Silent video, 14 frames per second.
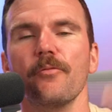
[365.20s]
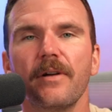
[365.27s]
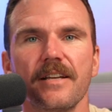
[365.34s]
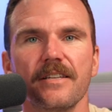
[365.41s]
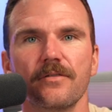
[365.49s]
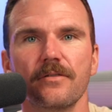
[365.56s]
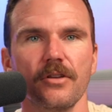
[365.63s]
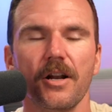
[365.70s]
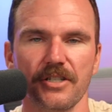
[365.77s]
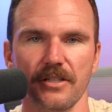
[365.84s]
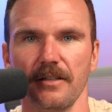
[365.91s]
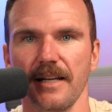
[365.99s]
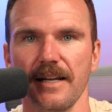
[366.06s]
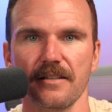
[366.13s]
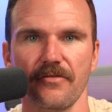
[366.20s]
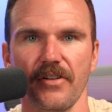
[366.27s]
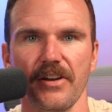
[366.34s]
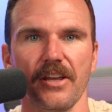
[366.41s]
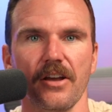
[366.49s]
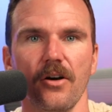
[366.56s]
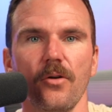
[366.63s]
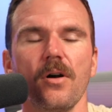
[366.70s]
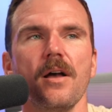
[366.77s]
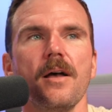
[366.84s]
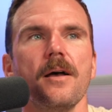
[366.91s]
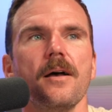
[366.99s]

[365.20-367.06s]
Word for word: Everybody's watching the latest video.